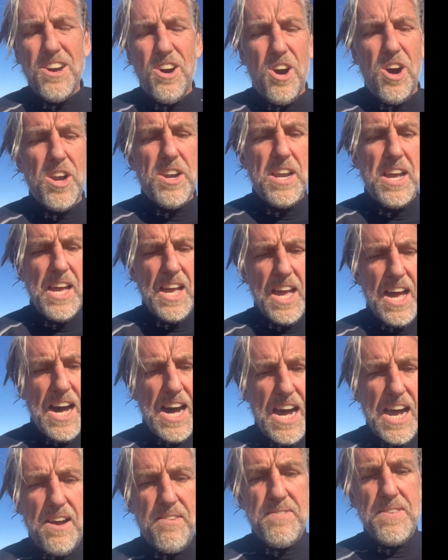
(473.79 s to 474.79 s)
on,
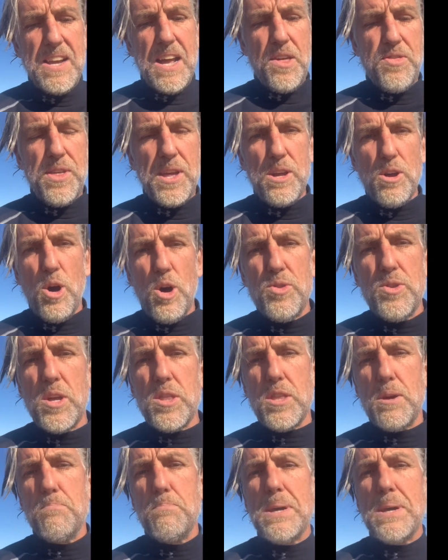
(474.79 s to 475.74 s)
I have nothing on that.